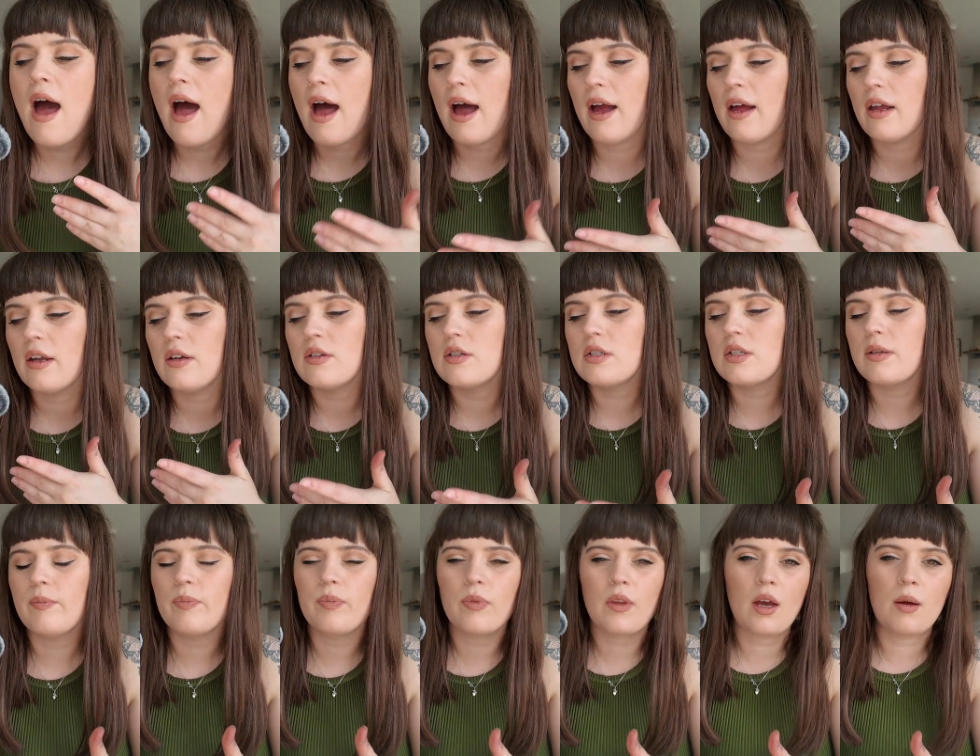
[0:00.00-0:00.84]
And
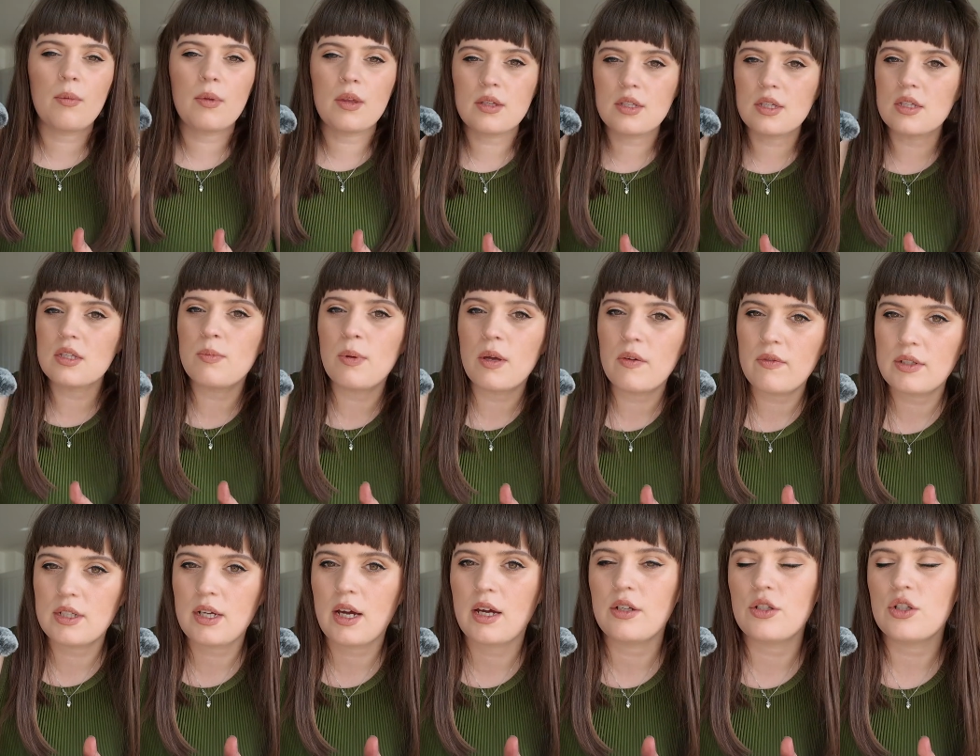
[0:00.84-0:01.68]
I mean, this is a bit of a
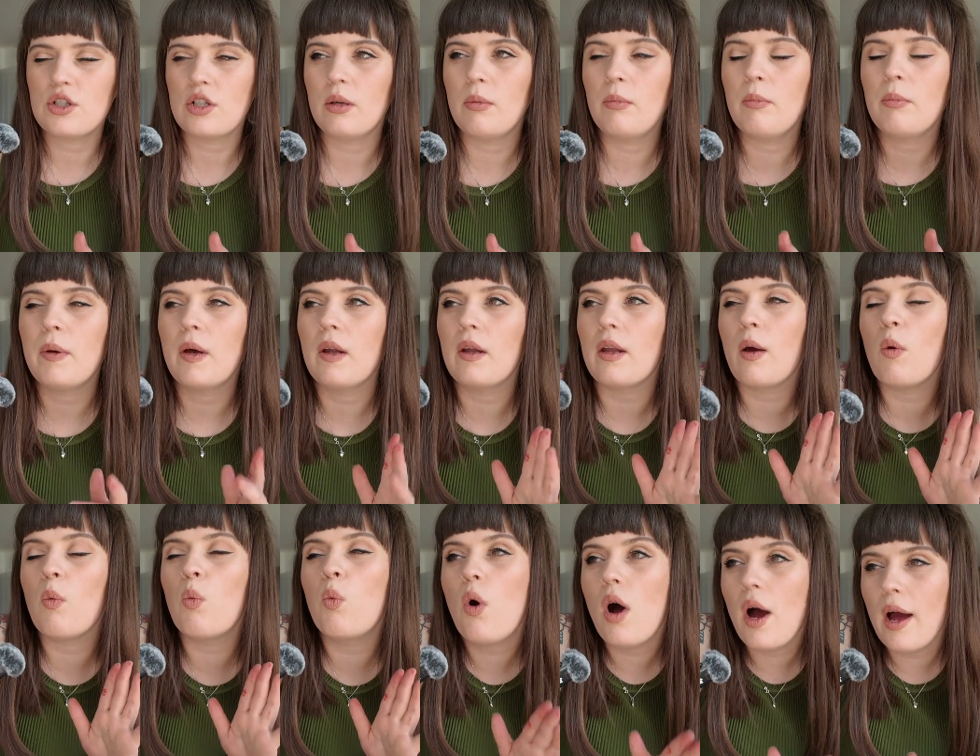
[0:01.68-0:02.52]
tangent, but
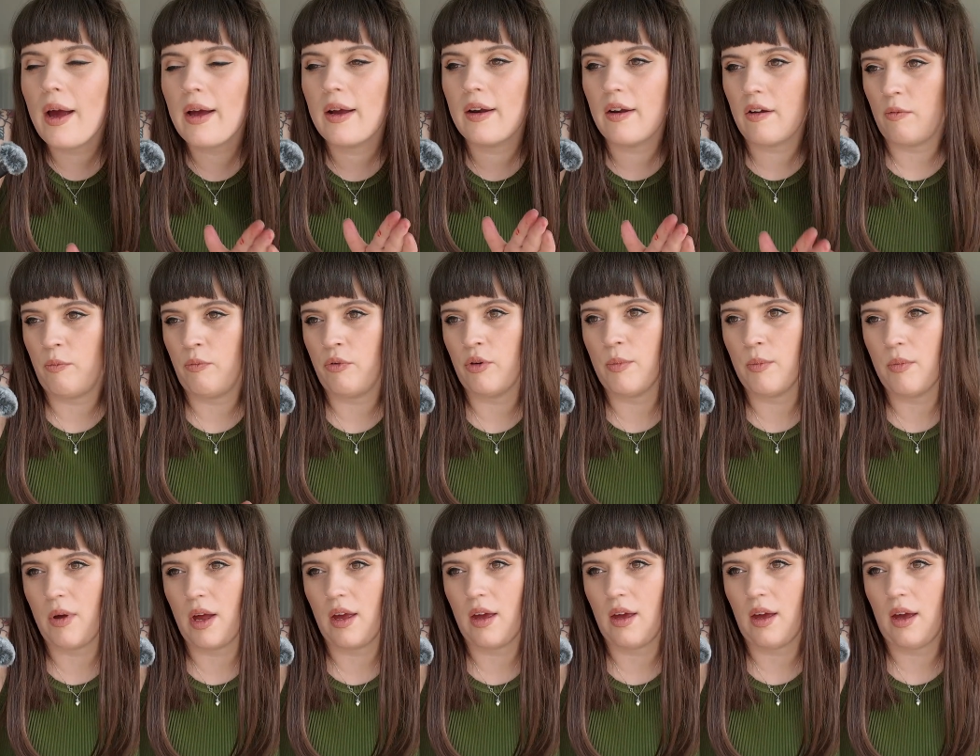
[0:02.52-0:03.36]
like why I like
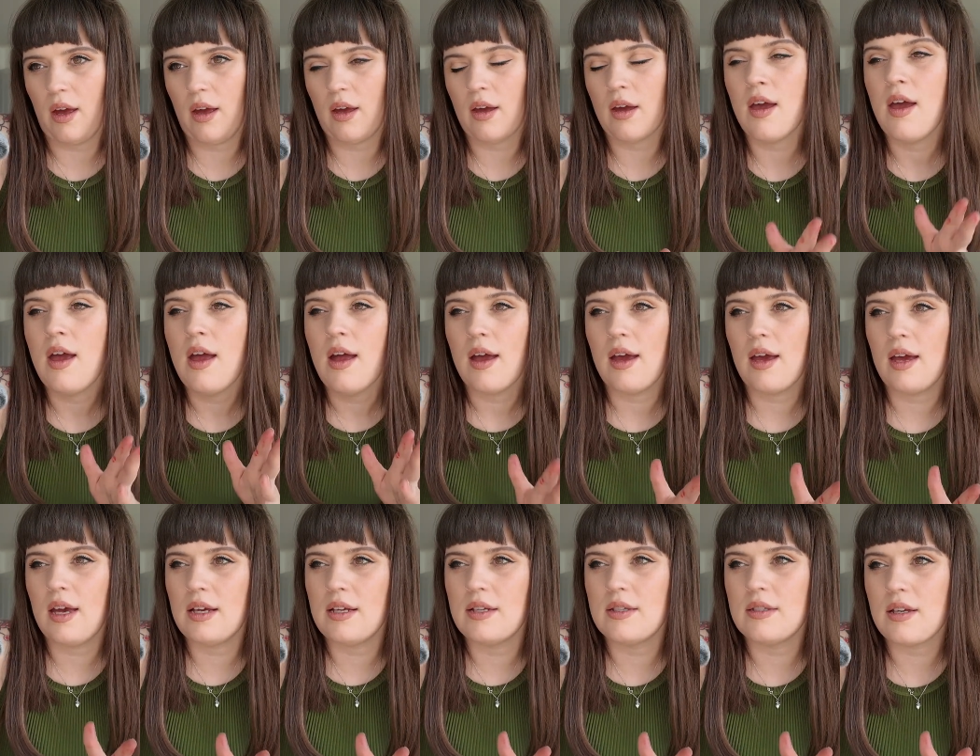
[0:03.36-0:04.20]
printmaking
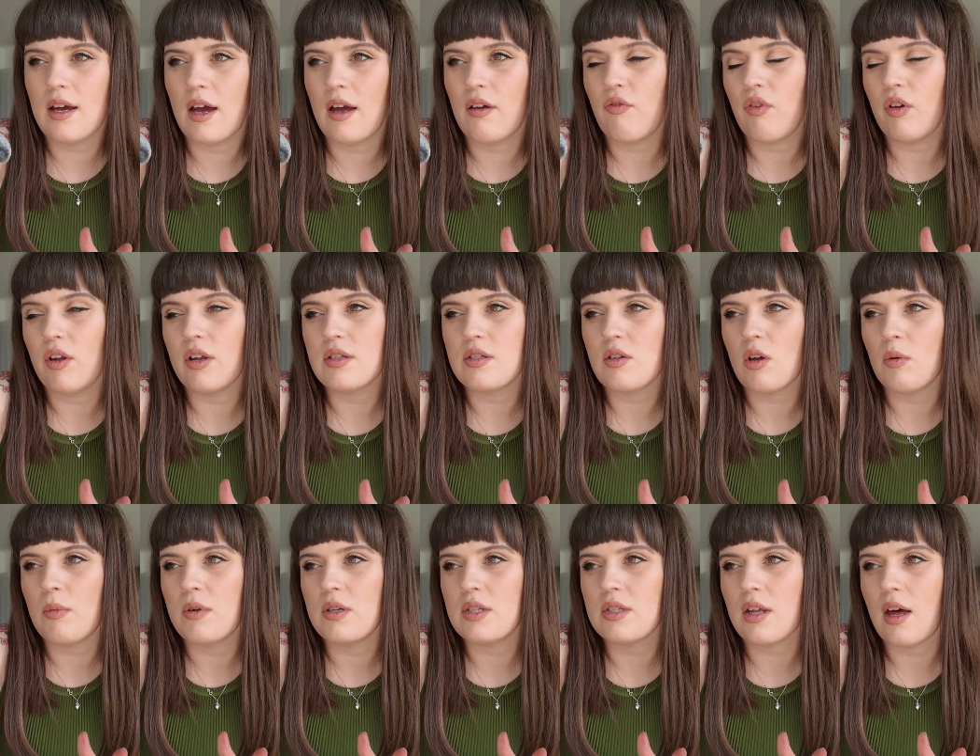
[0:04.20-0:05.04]
is I feel it's
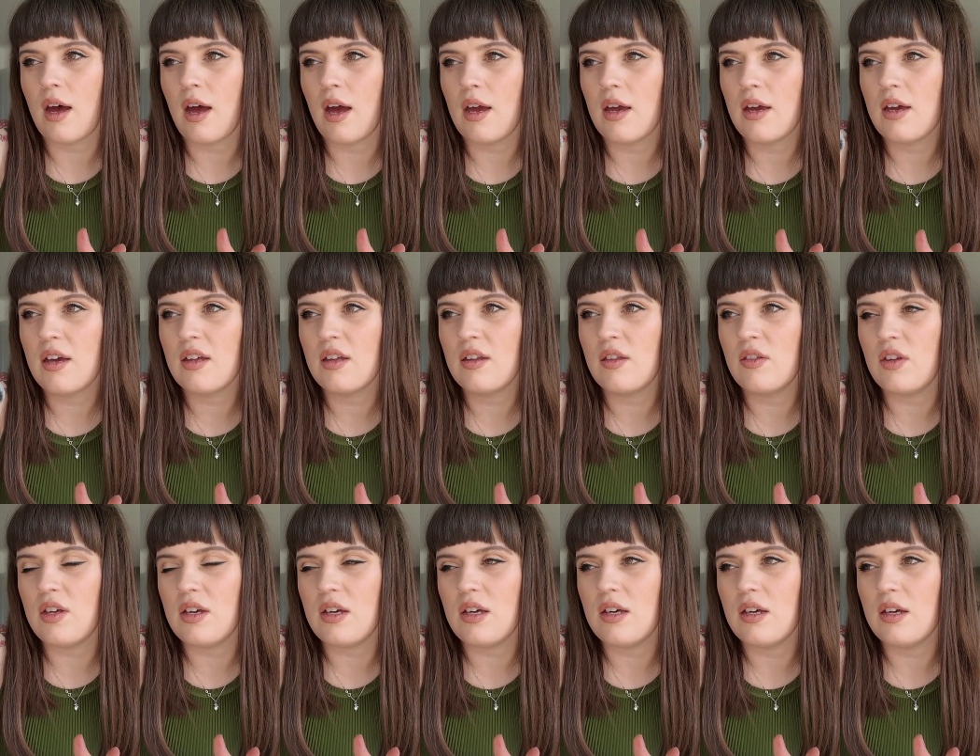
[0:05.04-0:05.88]
almost like
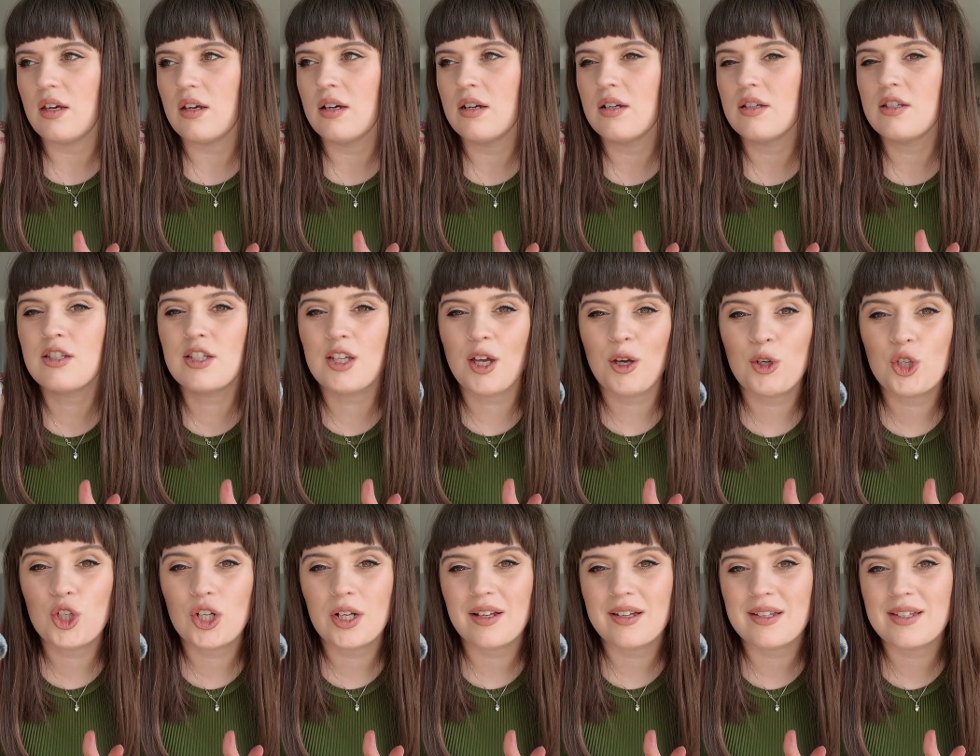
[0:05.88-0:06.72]
the
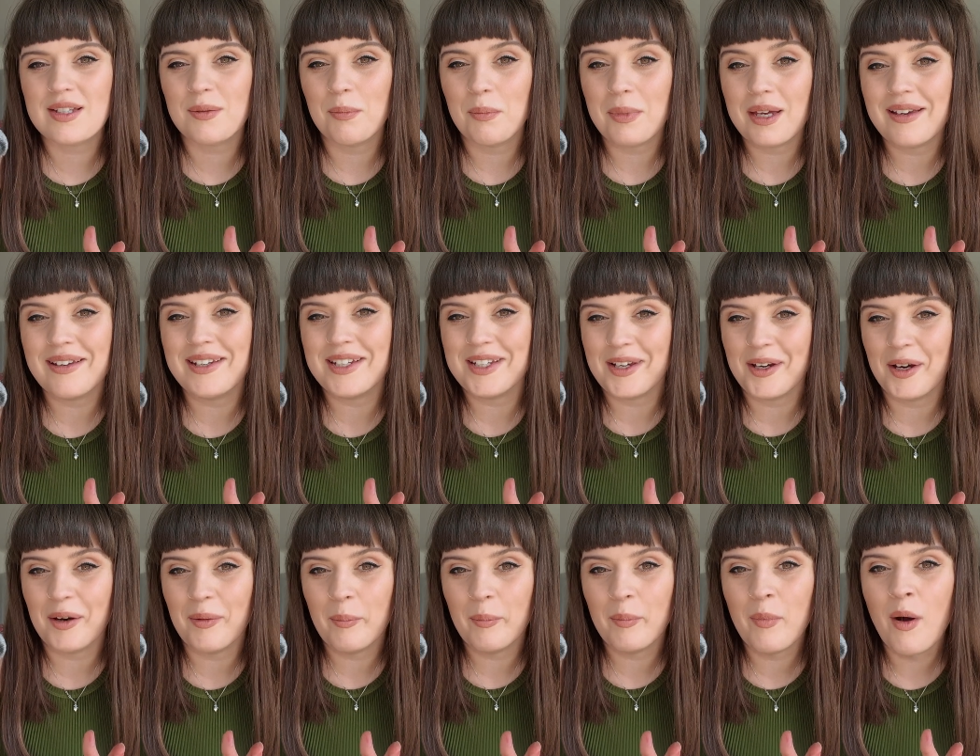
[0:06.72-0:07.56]
socialist
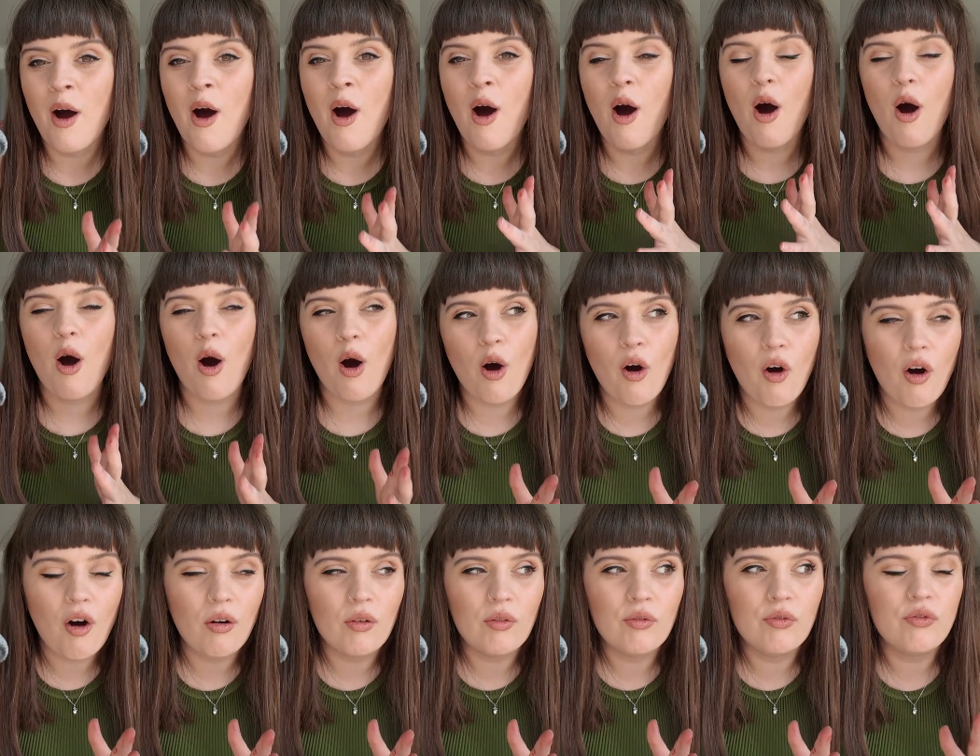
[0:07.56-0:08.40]
medium
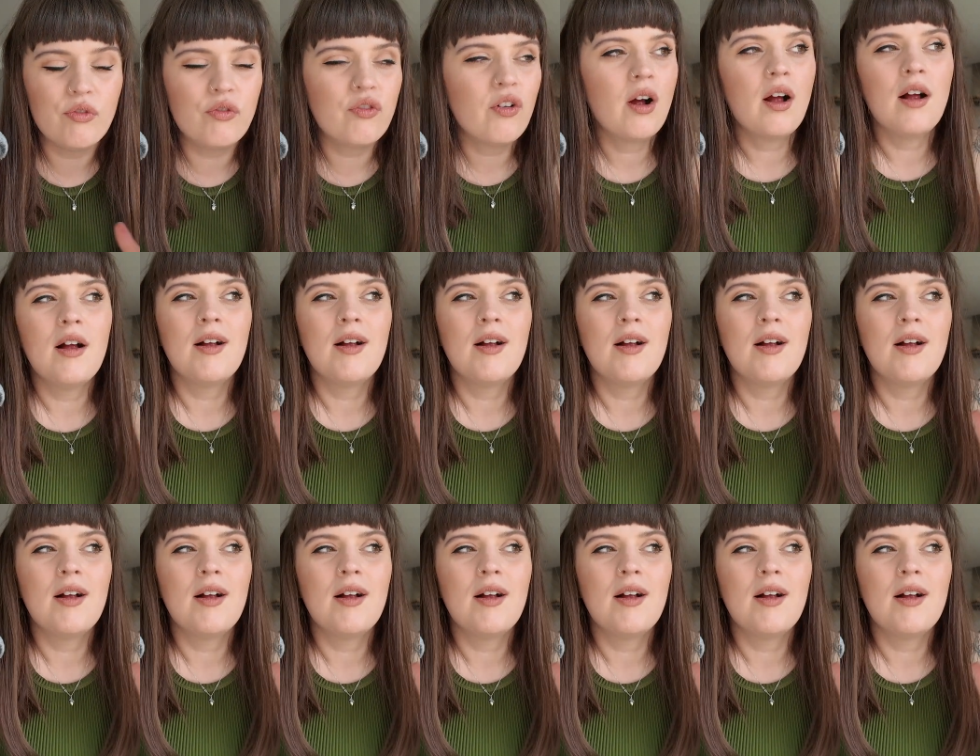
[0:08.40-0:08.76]
of